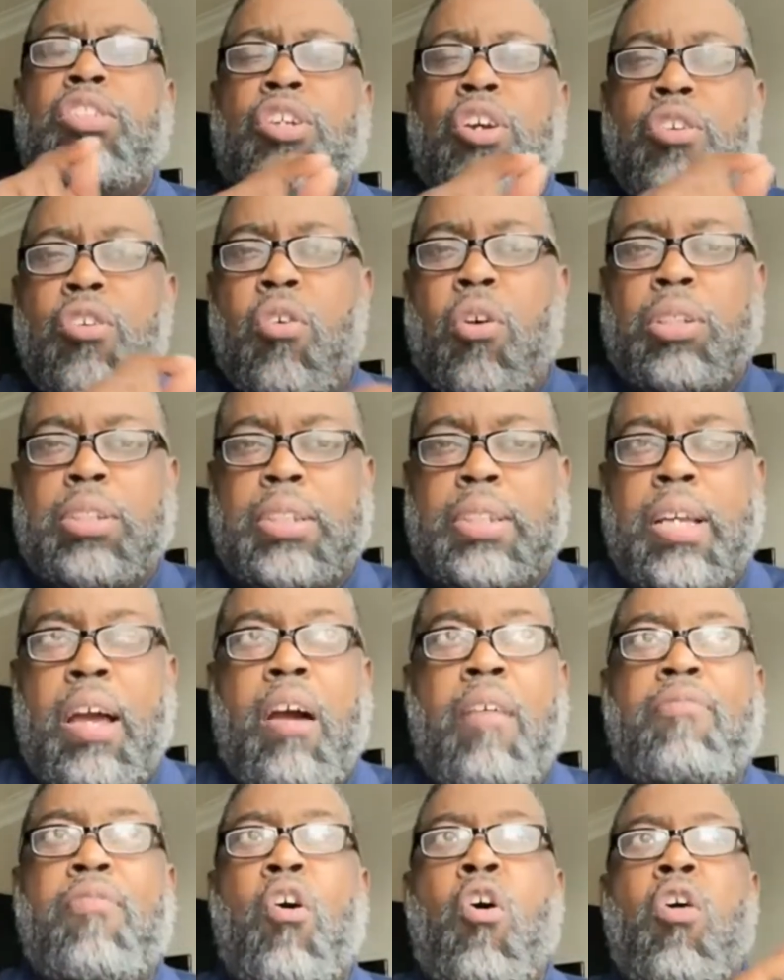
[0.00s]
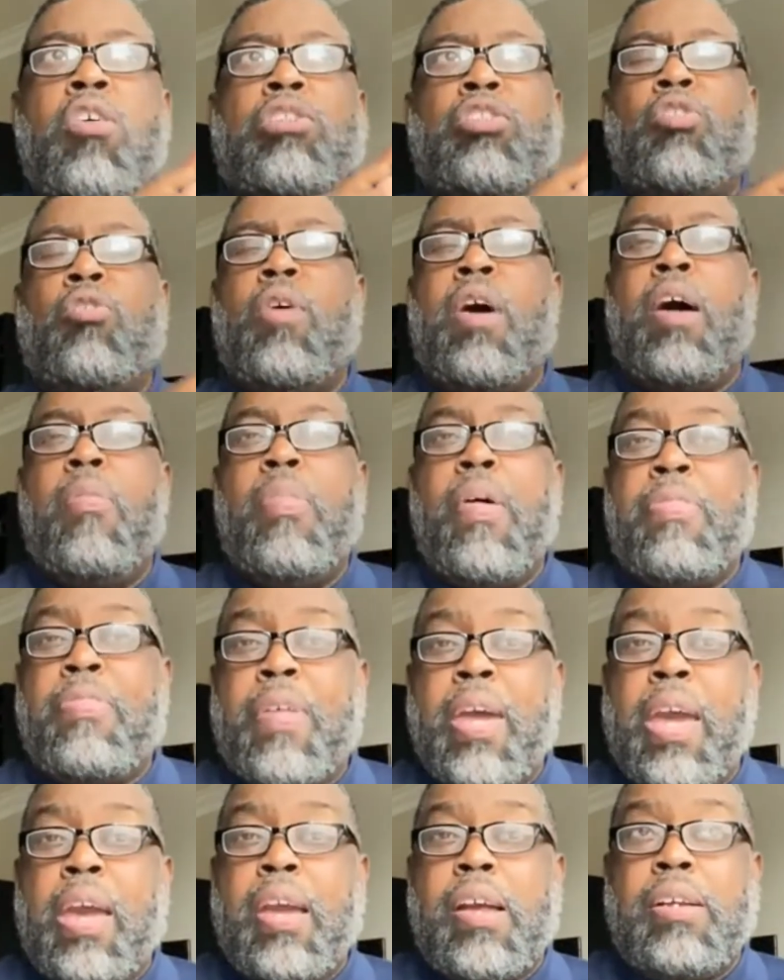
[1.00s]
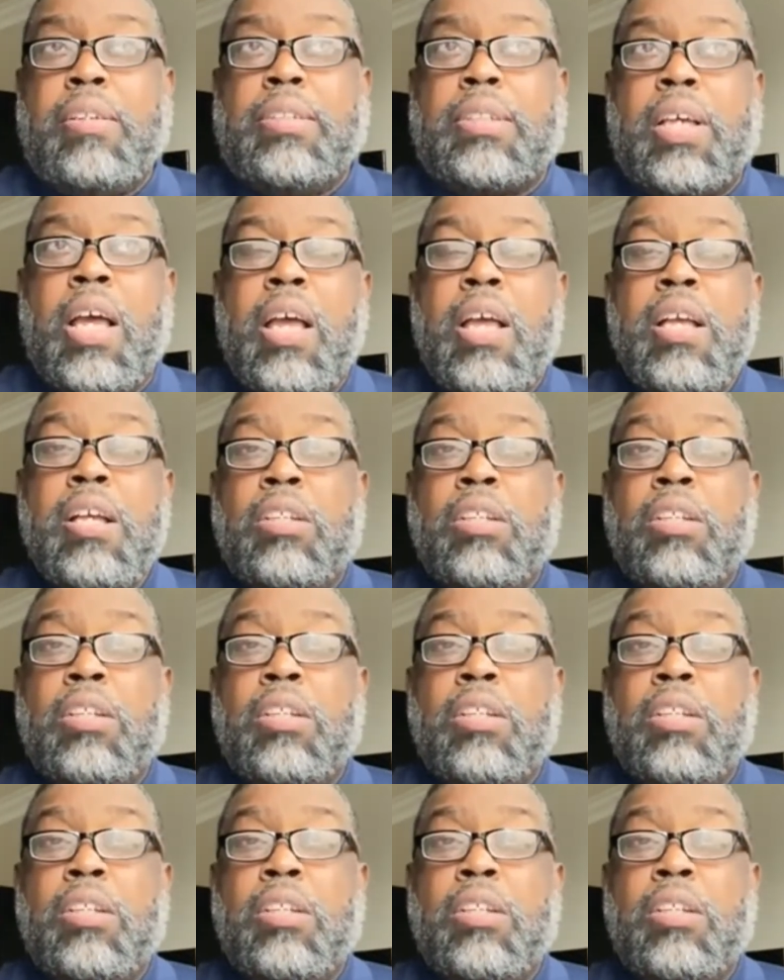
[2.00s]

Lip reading: to yourself or to other things.